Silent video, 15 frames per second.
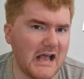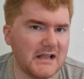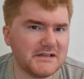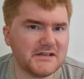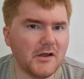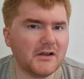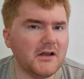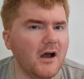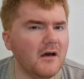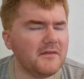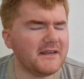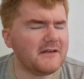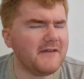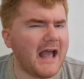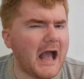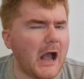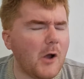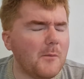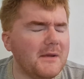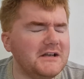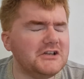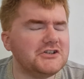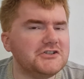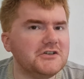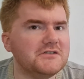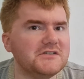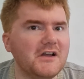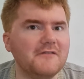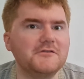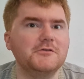So I can't think of how many
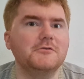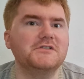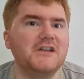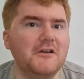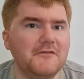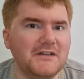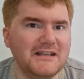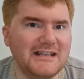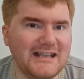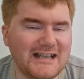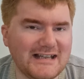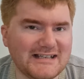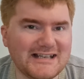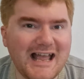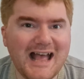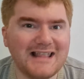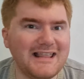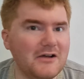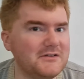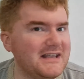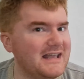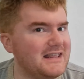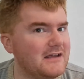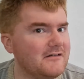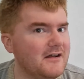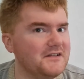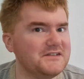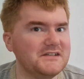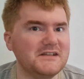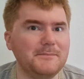students I've taught over the years. They'll get their
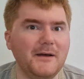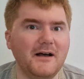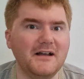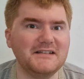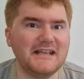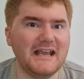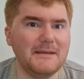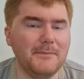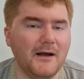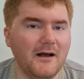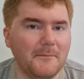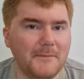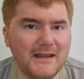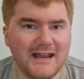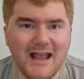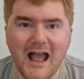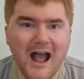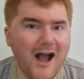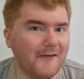answer to part A, part B.